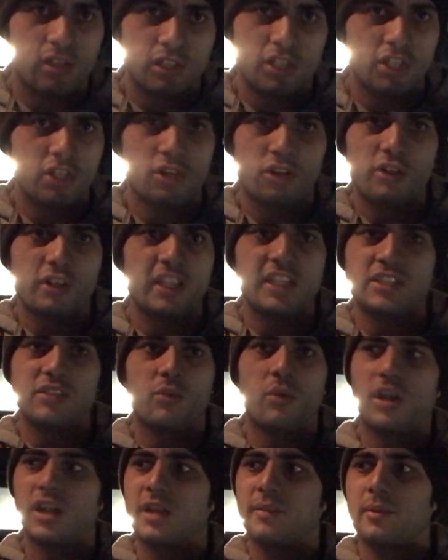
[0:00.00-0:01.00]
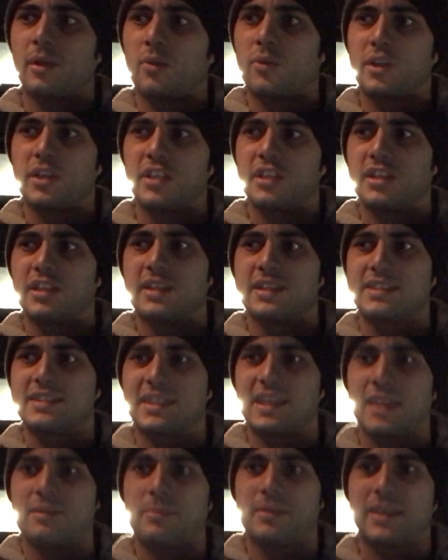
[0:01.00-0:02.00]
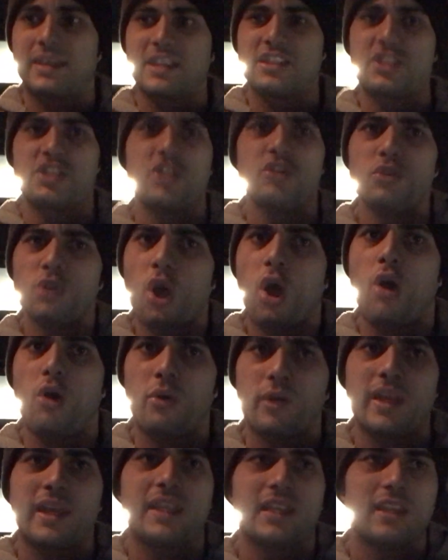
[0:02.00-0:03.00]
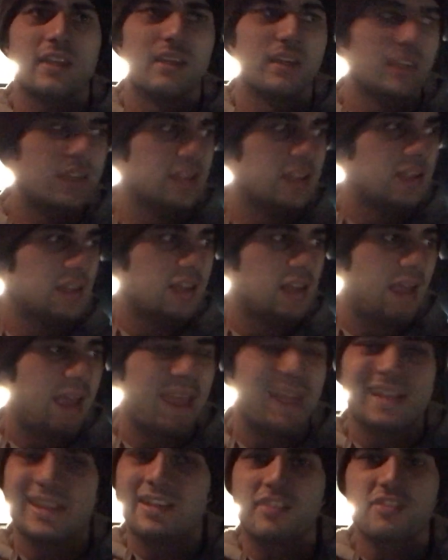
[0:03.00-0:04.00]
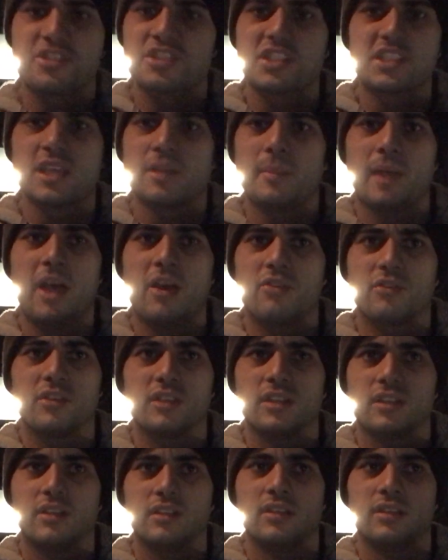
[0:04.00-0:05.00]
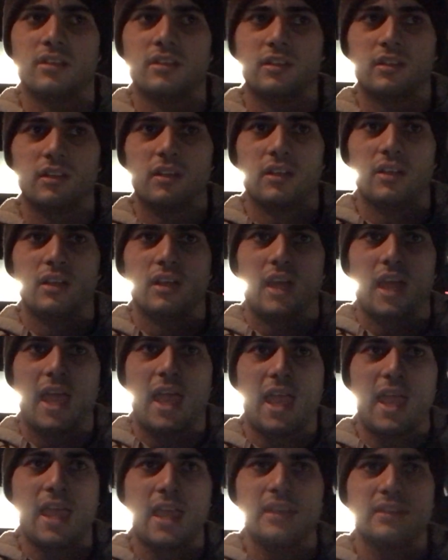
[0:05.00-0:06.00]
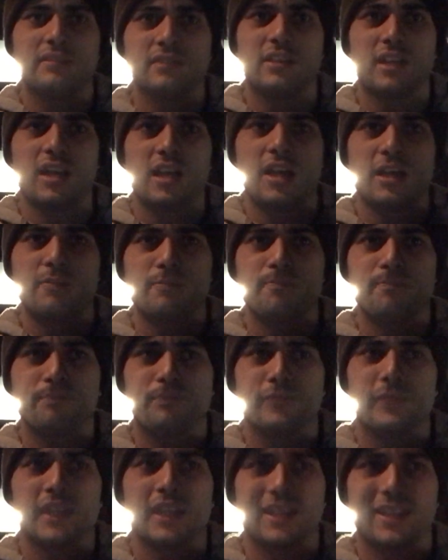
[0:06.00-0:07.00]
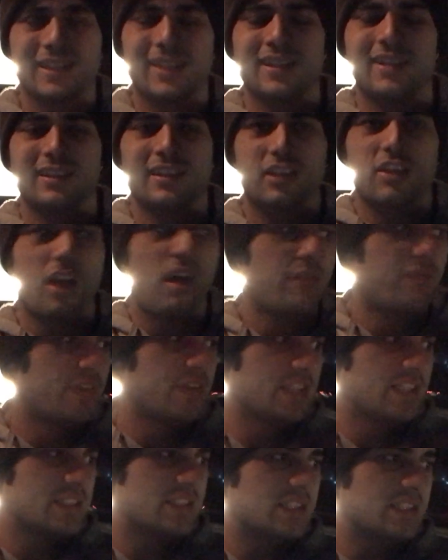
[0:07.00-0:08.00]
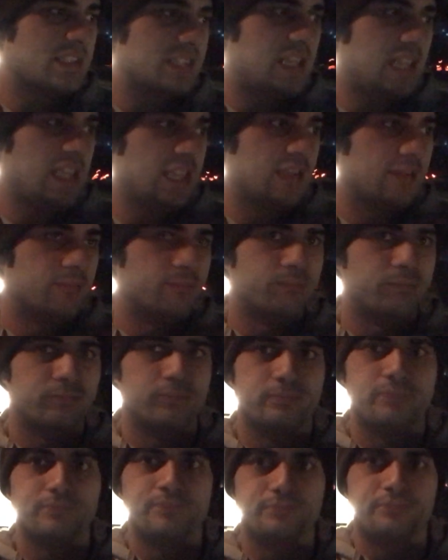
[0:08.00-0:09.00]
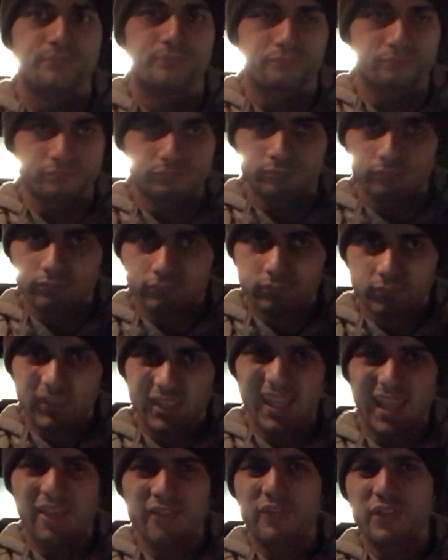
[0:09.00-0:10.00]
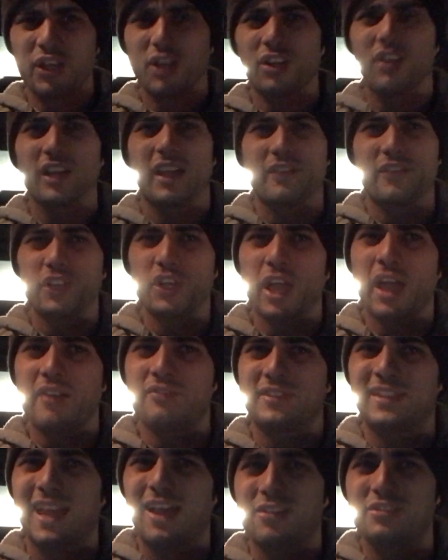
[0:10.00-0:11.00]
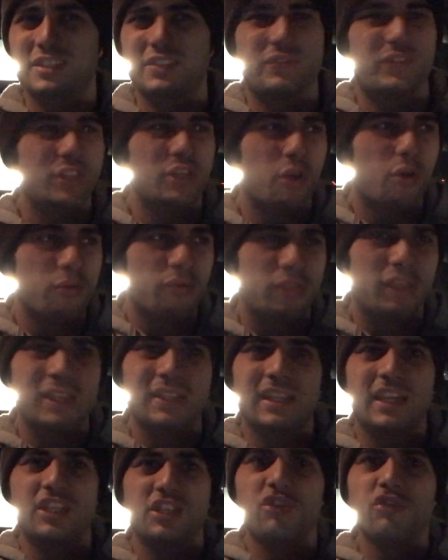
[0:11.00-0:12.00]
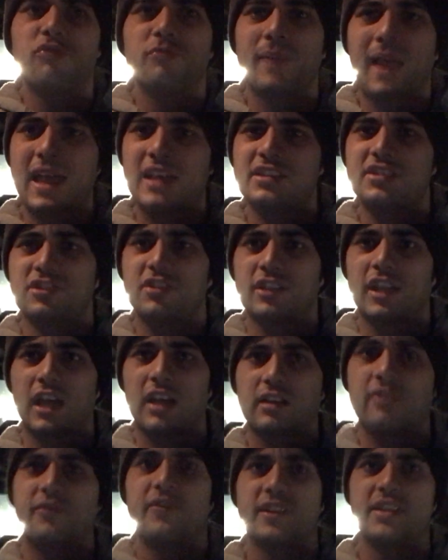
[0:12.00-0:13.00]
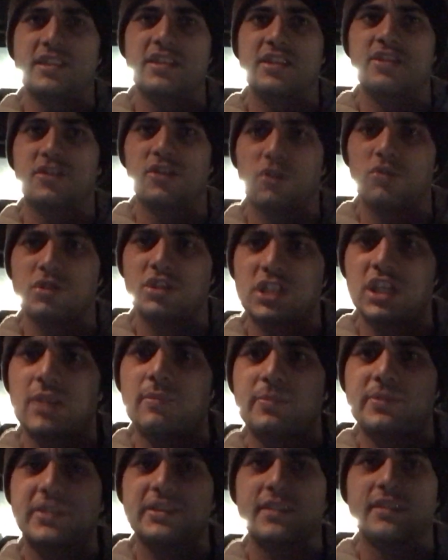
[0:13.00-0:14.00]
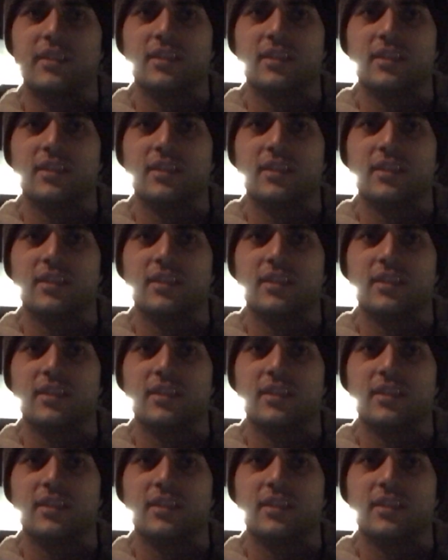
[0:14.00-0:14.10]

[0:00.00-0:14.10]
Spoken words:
you don't need to worry about what you're going to say, because you know it, and it'll just come out. And the confidence is key. If you have doubts, if you don't think that you've mastered how to fix the stone chips,